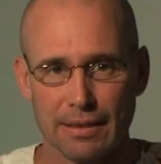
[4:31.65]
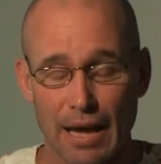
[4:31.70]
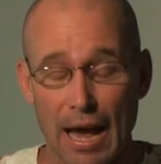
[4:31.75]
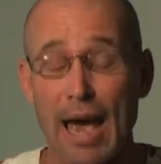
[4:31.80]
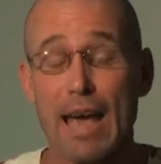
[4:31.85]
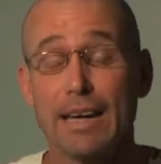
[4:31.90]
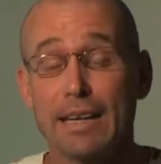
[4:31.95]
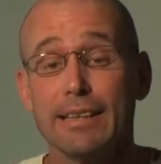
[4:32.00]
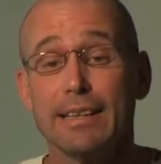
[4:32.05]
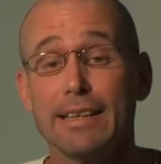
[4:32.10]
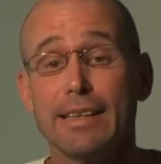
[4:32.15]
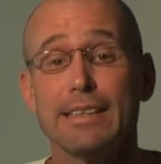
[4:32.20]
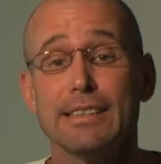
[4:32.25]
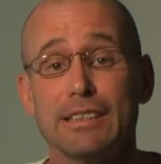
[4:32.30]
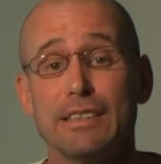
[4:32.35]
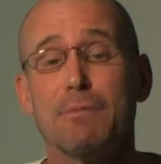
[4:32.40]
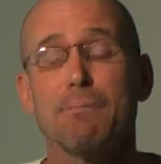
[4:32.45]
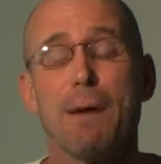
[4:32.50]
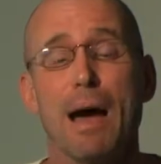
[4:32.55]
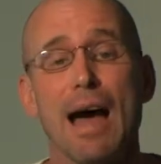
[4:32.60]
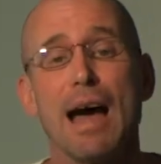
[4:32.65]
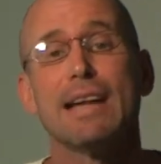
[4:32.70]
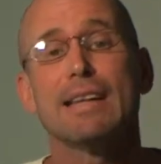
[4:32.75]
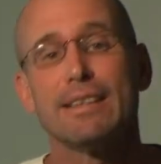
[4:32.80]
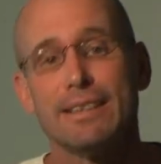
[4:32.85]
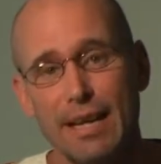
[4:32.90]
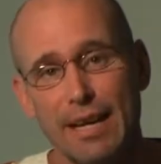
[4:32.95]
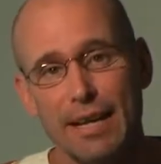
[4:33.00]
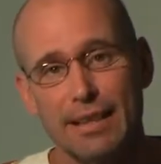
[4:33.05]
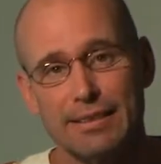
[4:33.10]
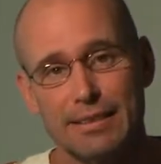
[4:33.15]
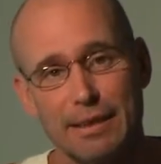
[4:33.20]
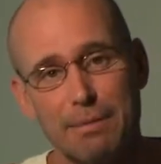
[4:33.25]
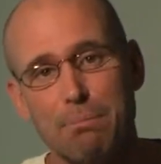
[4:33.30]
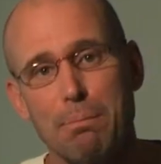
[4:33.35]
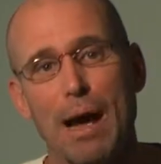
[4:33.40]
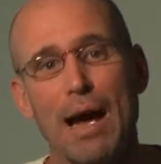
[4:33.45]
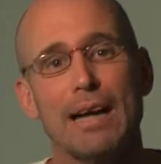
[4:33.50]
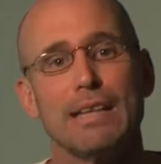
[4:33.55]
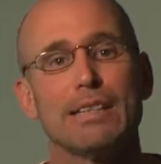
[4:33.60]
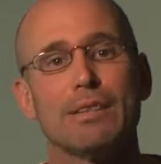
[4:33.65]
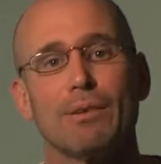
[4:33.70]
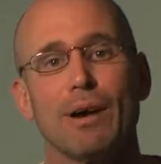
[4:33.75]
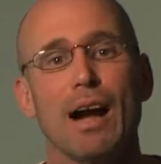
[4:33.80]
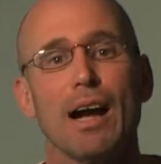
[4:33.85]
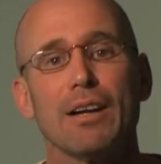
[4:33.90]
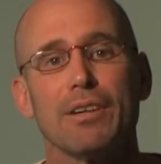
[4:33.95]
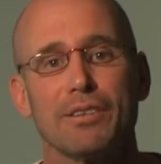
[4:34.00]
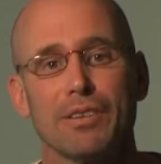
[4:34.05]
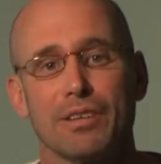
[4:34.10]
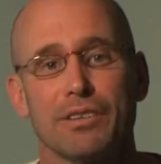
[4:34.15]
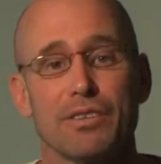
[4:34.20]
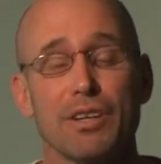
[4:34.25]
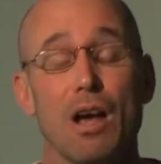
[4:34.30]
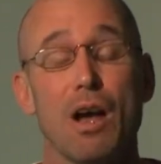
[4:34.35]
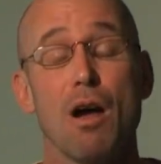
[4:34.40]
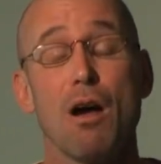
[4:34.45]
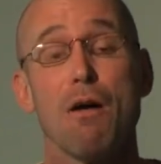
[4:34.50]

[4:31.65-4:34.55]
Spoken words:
And it leads to bad things and bad directions.